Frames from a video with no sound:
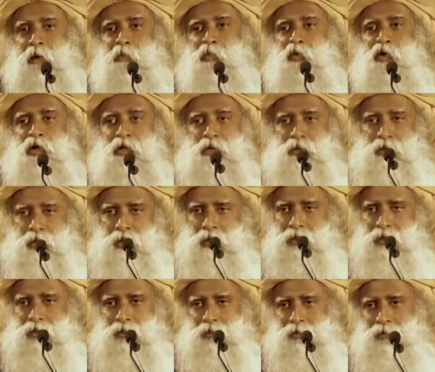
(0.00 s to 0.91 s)
a happening
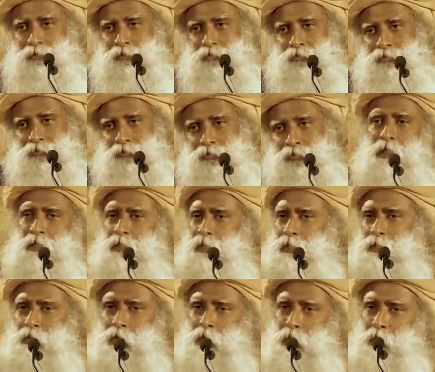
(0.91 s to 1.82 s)
thing.
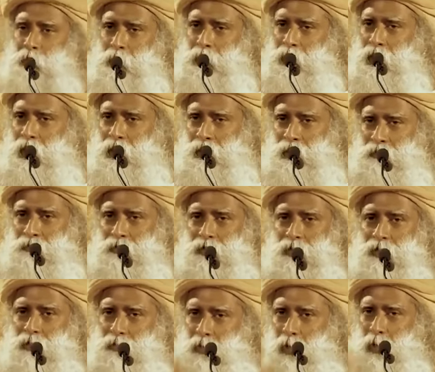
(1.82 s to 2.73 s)
Nothing wrong with that. If
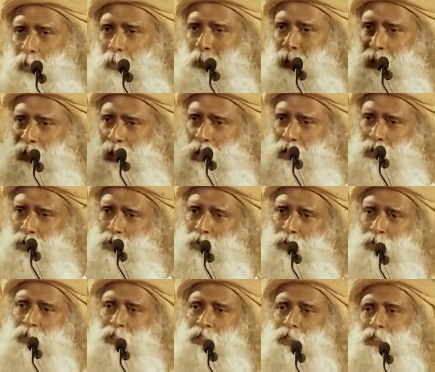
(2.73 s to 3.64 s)
it's evolving
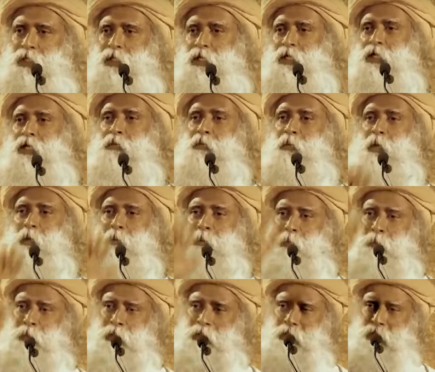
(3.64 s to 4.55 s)
naturally,
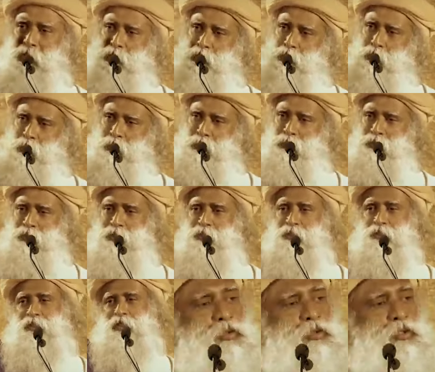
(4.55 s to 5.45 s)
people making
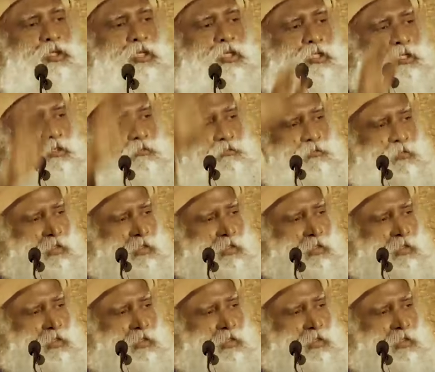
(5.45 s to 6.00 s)
choices to eat